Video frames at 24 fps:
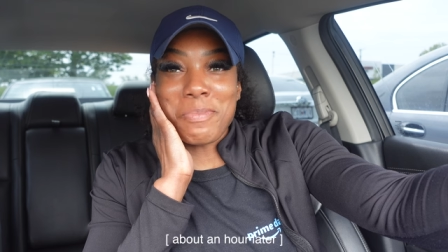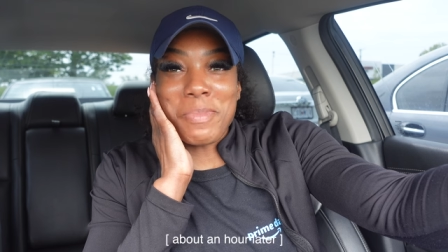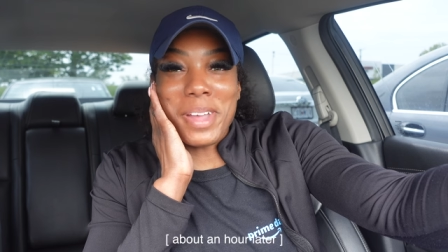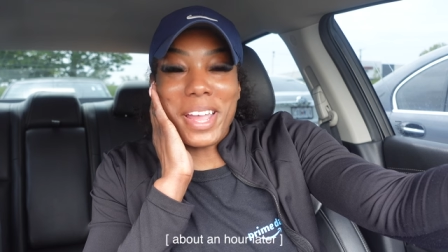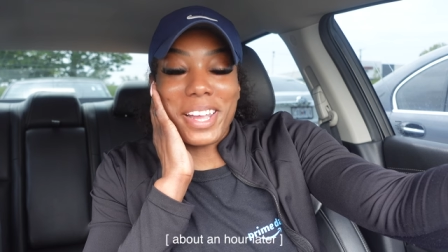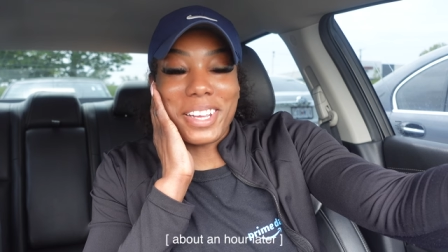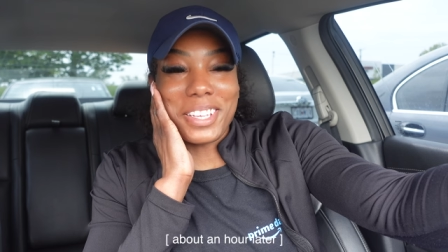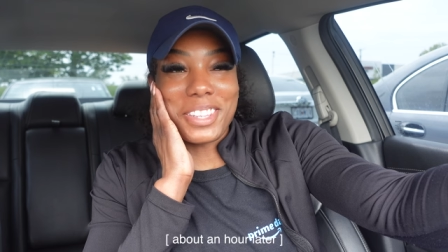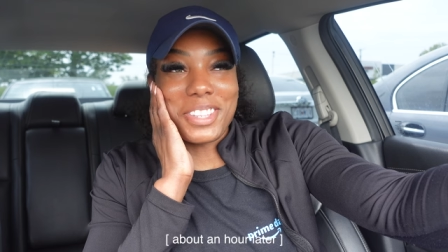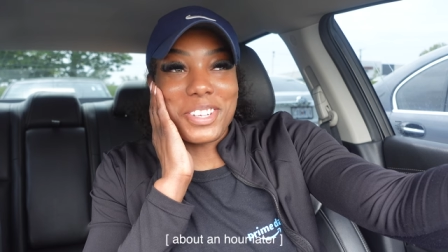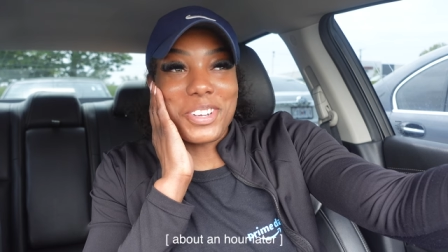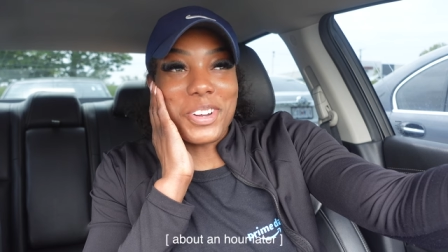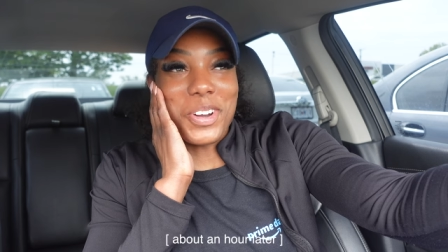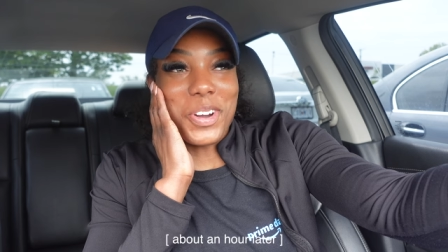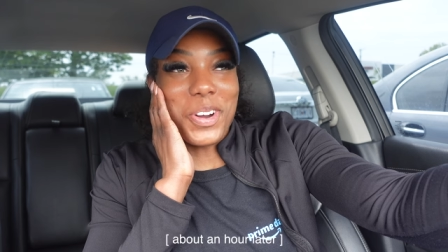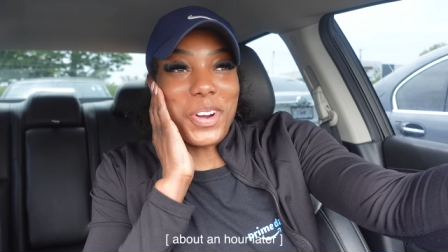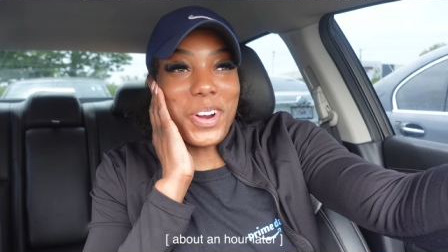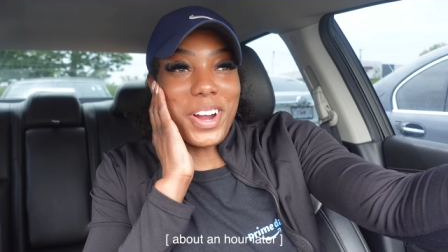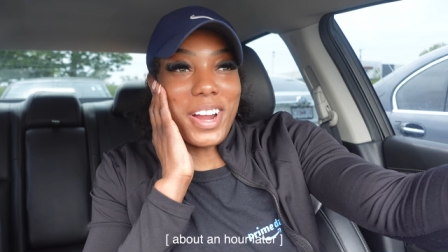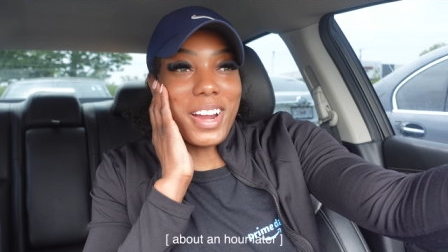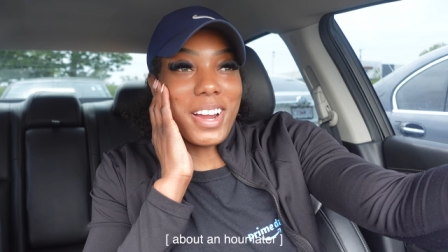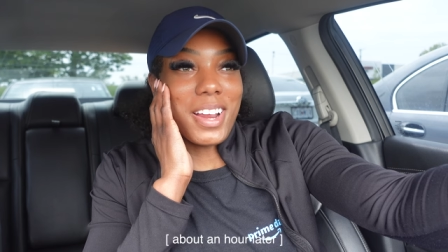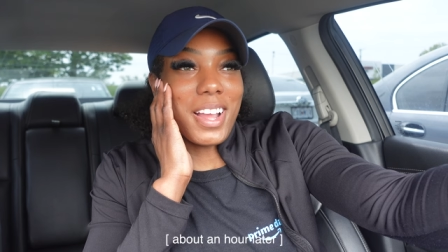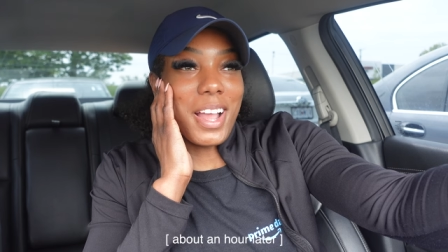back in the
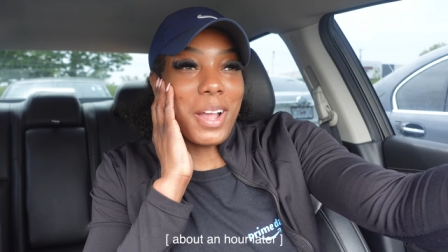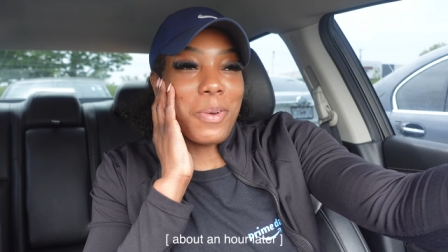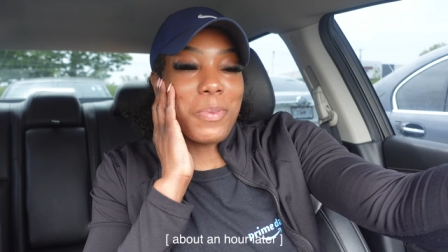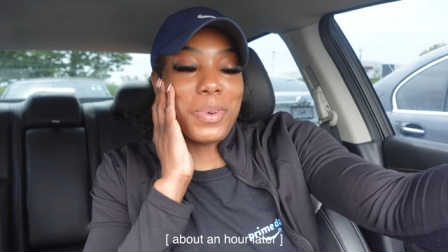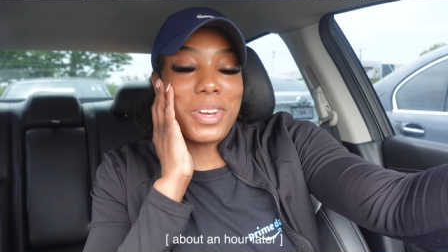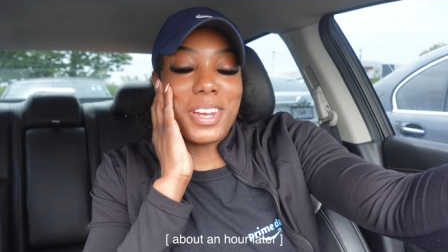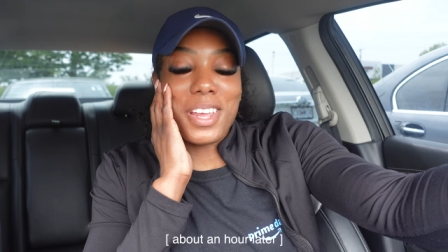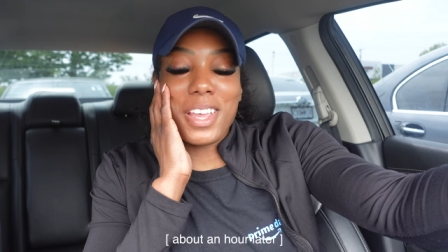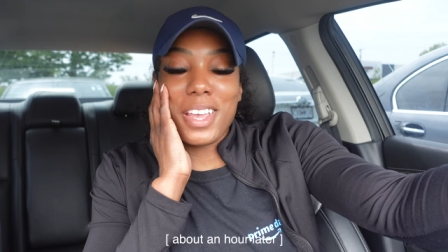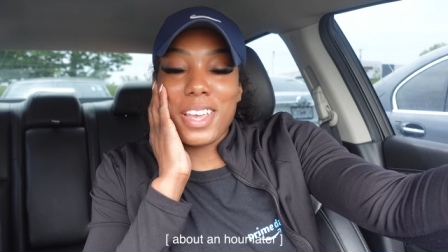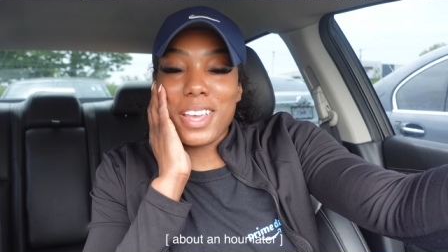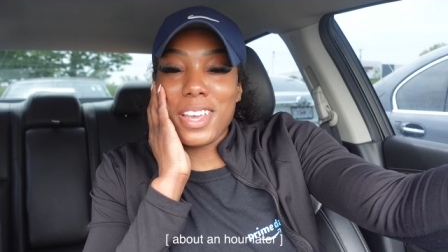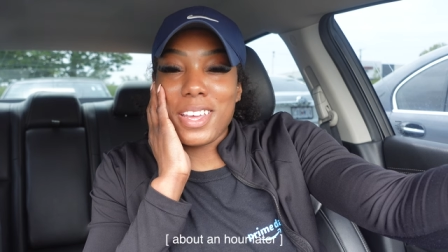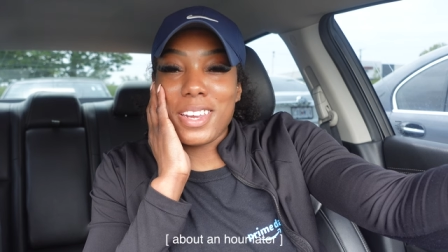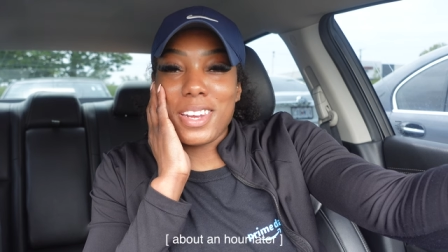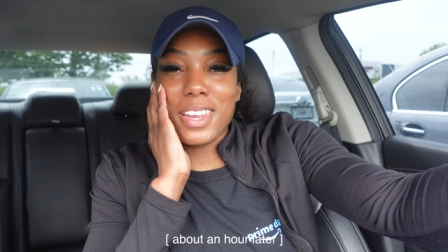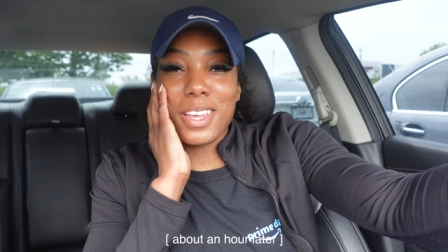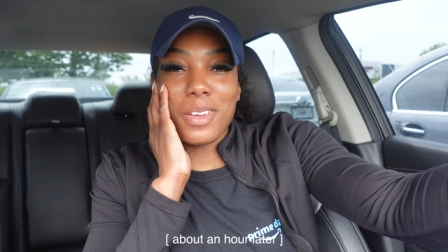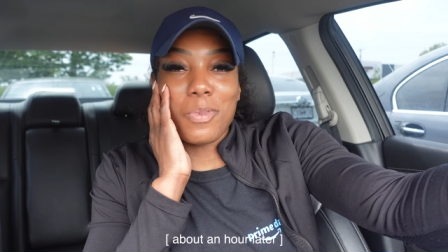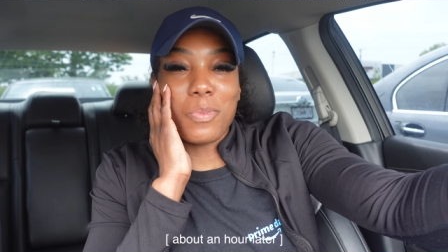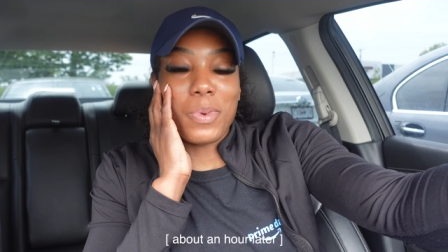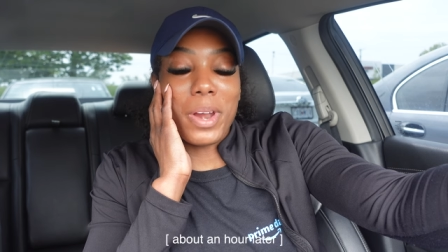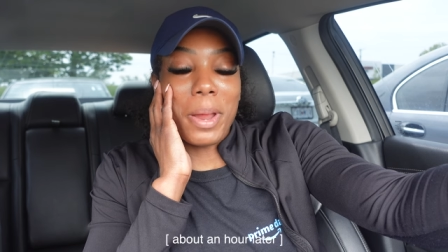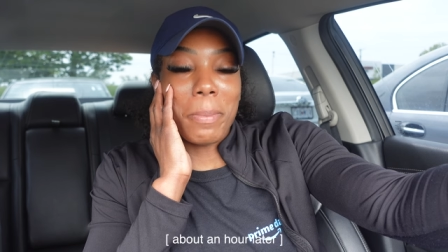car. I went ahead
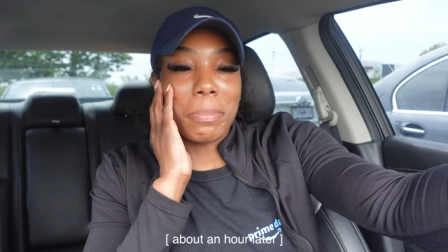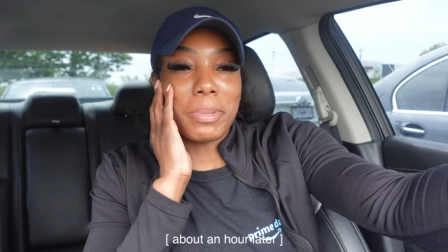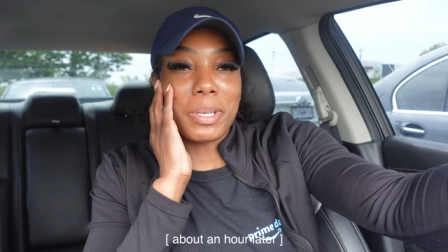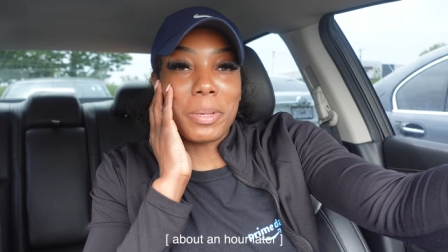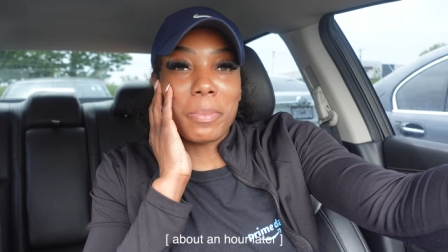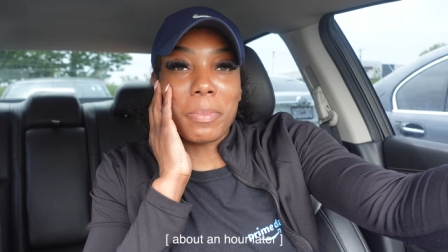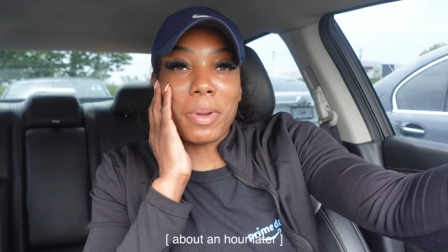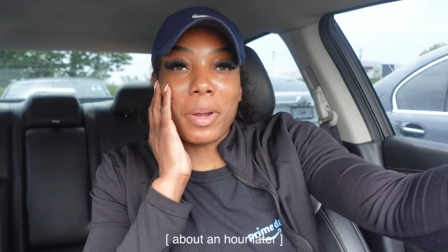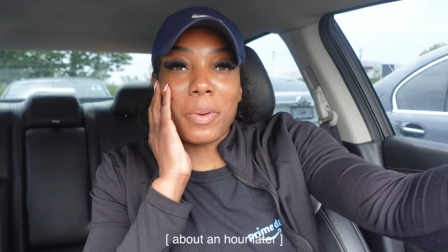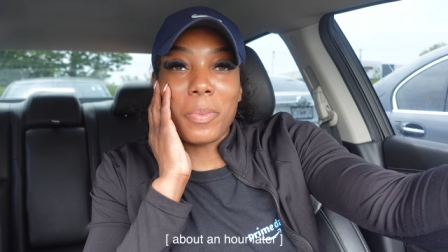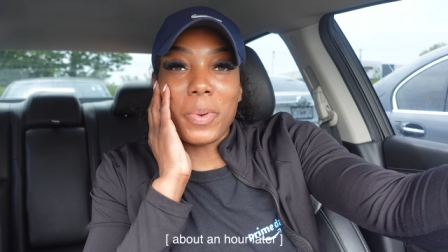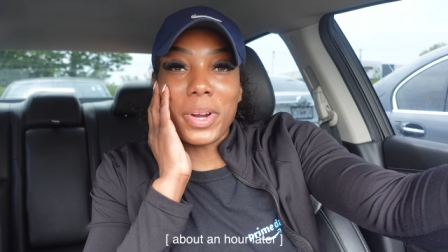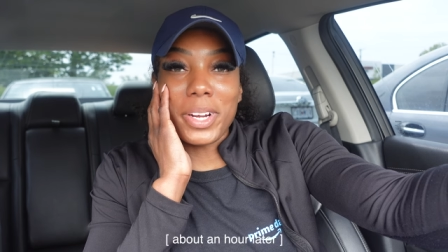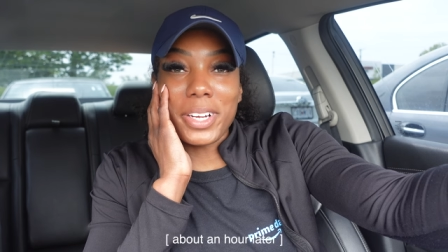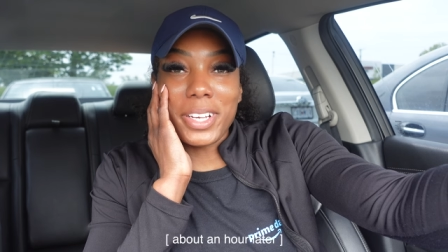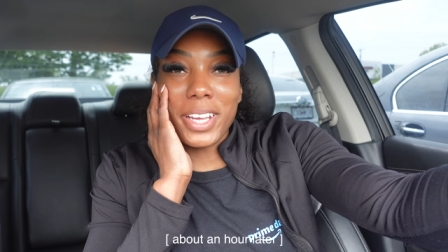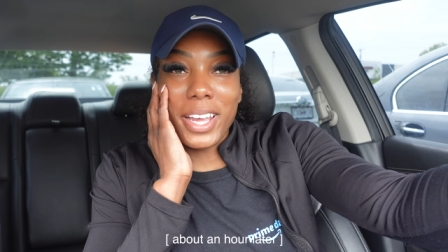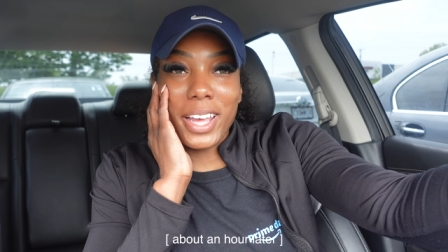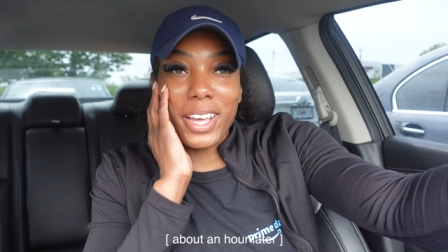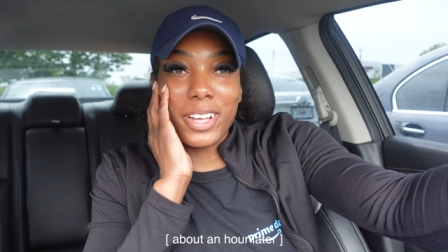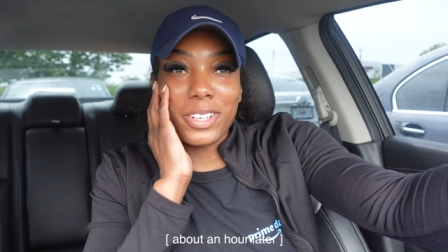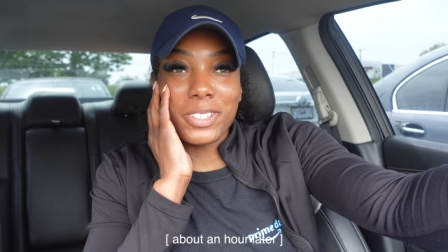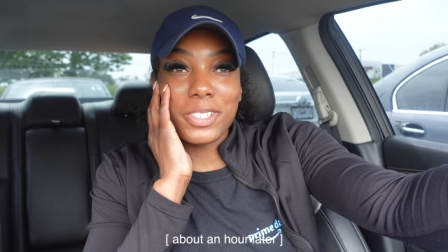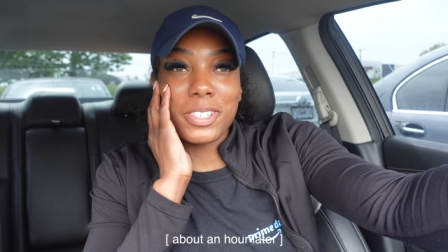and wrapped up my
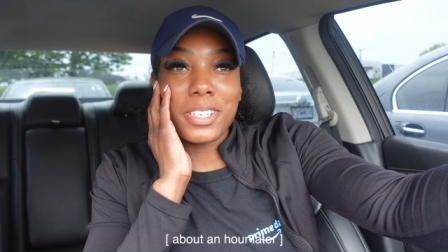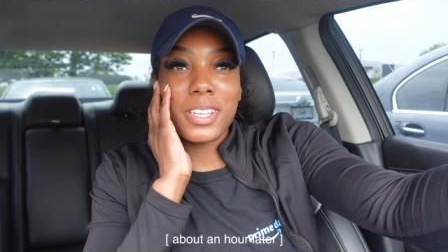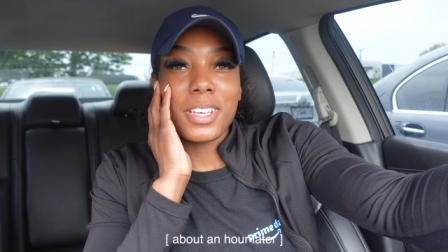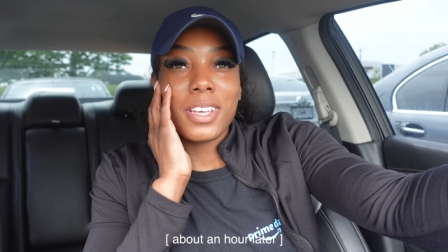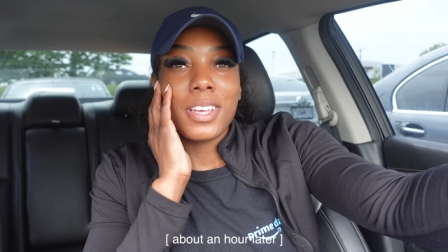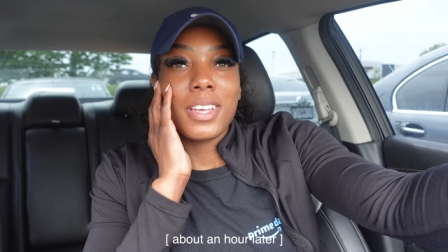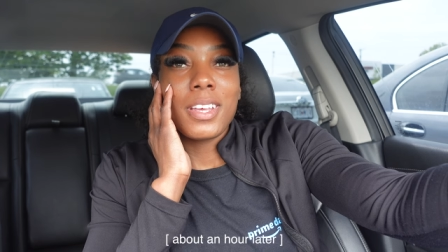workouts.